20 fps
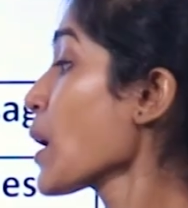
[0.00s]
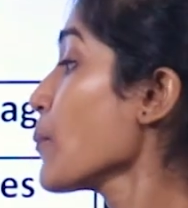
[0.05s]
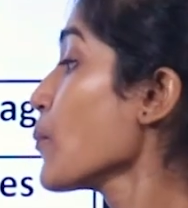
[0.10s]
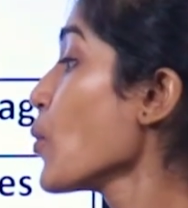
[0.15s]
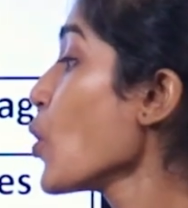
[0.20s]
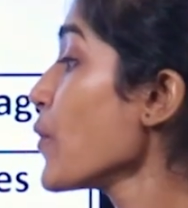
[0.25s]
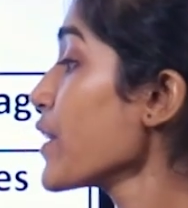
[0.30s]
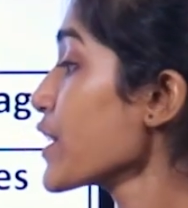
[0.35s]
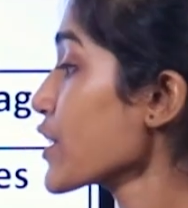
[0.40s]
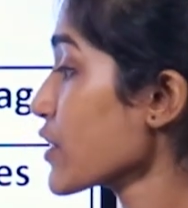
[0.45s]

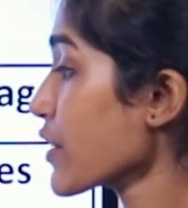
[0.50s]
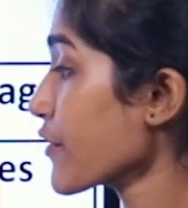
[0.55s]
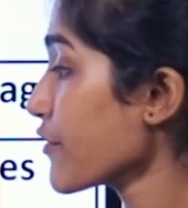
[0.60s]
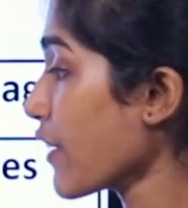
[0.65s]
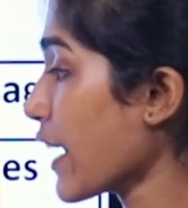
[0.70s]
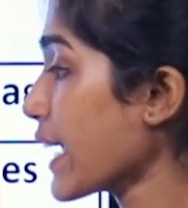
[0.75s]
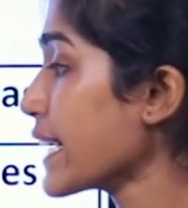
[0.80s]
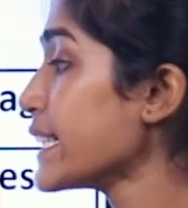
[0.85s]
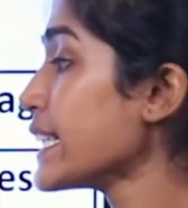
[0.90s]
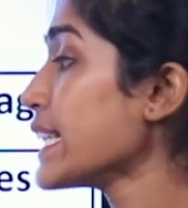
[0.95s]
Moving to the
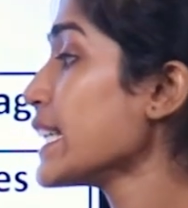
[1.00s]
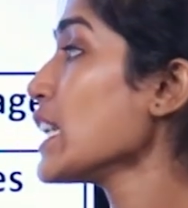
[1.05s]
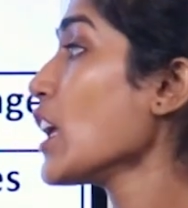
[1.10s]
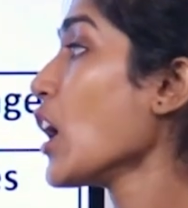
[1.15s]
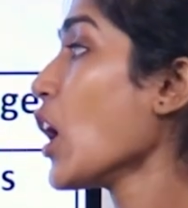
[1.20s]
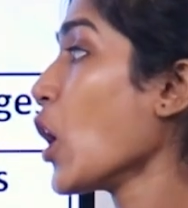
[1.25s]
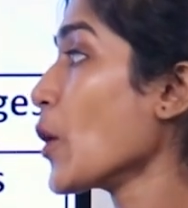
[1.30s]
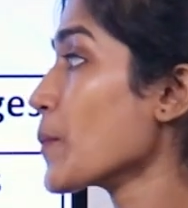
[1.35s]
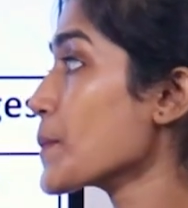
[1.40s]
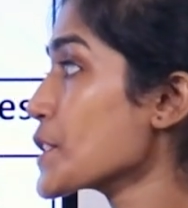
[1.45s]
final
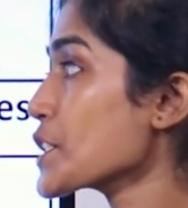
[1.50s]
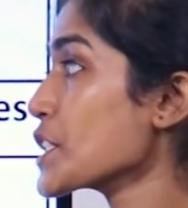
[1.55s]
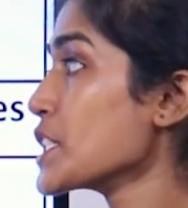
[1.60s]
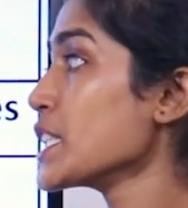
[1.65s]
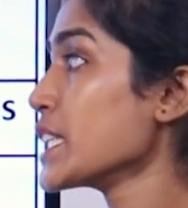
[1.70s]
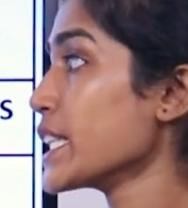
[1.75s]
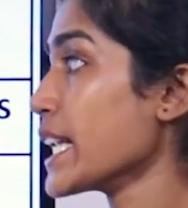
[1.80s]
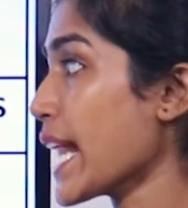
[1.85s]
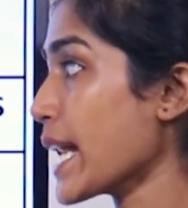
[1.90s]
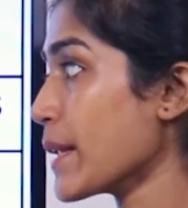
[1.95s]

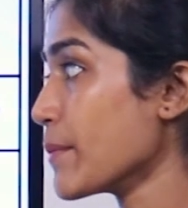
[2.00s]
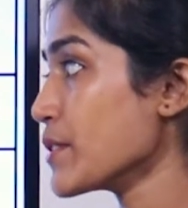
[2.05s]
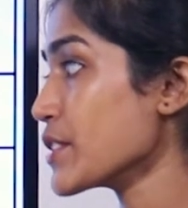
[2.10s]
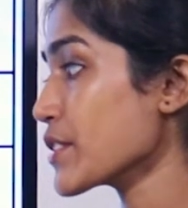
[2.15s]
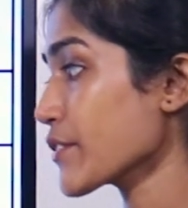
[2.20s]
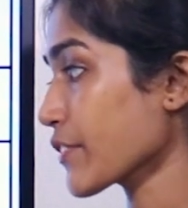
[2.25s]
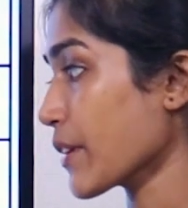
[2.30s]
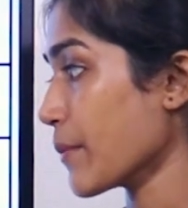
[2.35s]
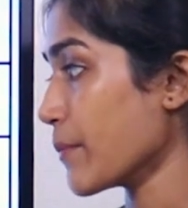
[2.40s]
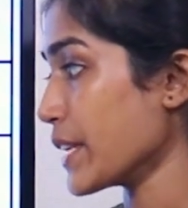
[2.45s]
option in
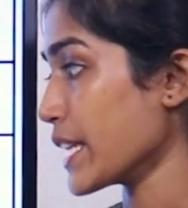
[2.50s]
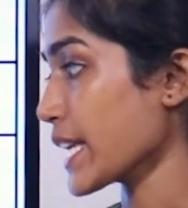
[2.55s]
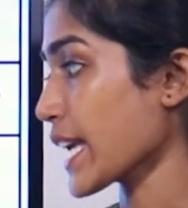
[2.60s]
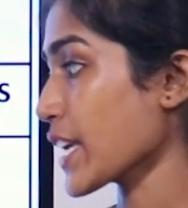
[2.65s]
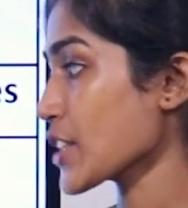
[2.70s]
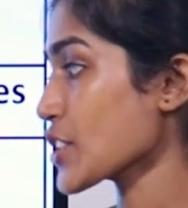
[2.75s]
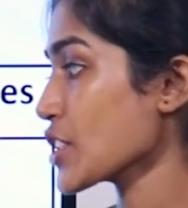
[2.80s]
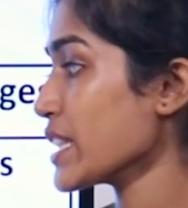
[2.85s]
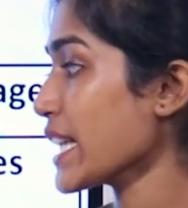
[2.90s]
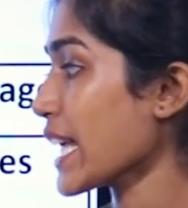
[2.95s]
elements of
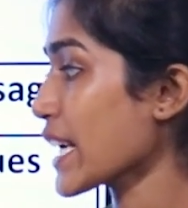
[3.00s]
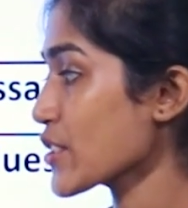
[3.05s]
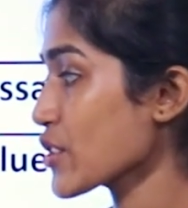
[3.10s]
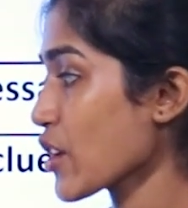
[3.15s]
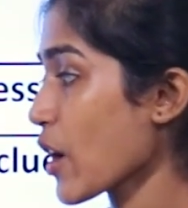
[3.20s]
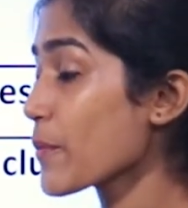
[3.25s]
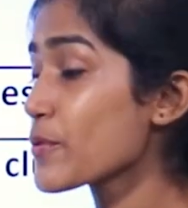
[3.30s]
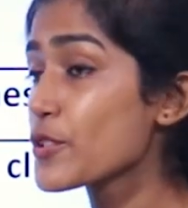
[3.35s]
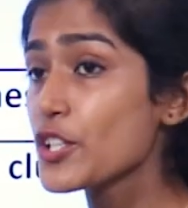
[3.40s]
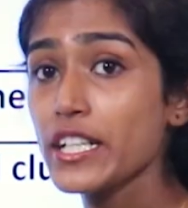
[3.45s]
communication, that is
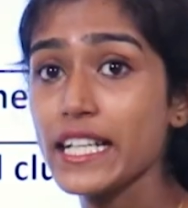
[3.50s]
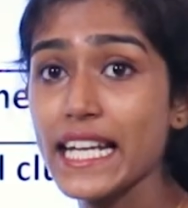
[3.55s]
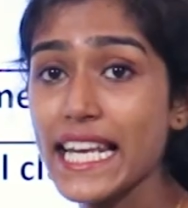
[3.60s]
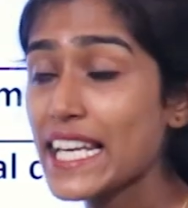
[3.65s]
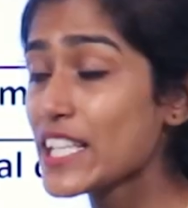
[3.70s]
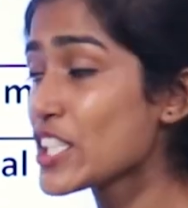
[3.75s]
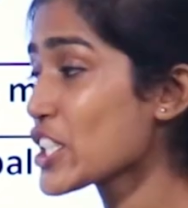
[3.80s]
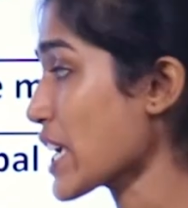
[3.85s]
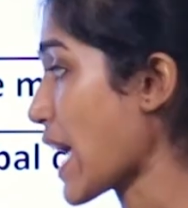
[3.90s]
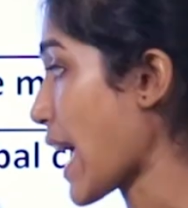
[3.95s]
option
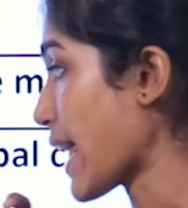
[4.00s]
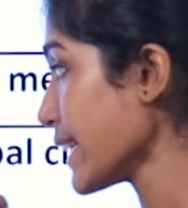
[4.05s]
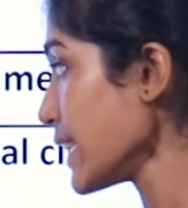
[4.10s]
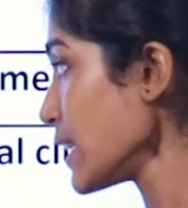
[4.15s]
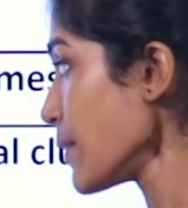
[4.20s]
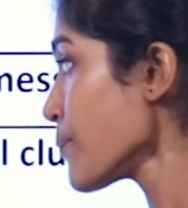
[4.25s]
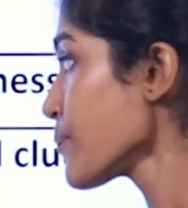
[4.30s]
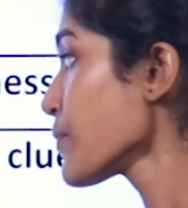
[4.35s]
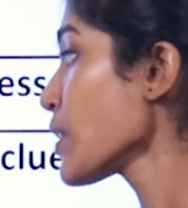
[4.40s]
D, channel.